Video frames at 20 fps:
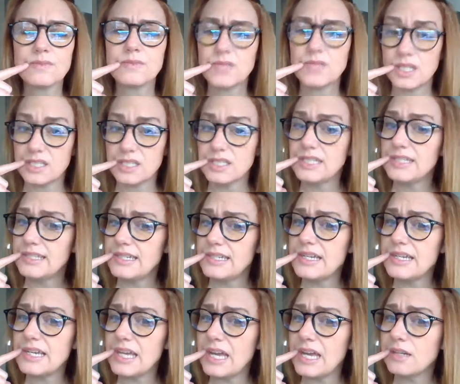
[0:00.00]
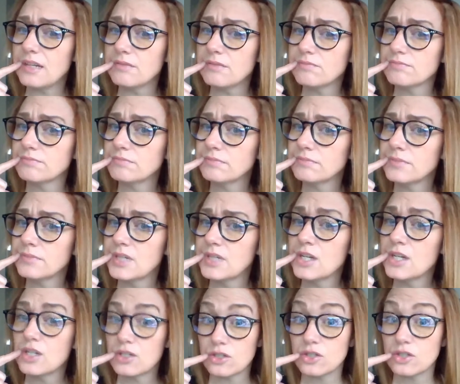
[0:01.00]
Does it stick out?
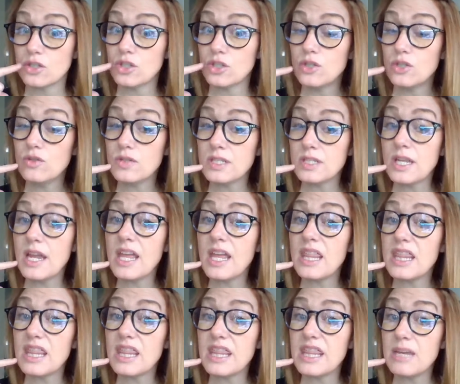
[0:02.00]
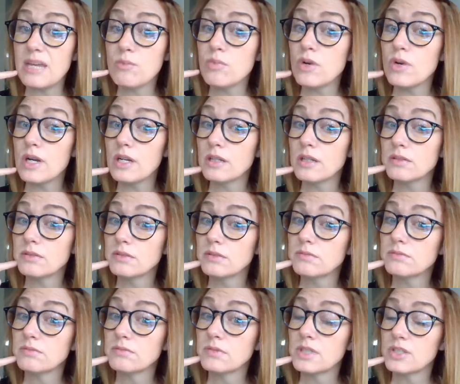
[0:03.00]
Do you say zebra?
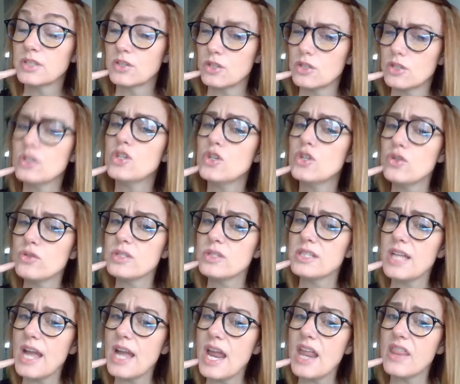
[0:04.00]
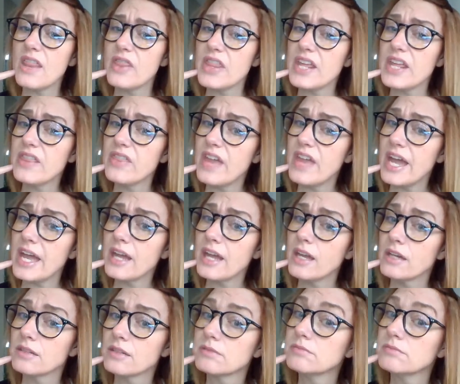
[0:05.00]
Do you say zigzag?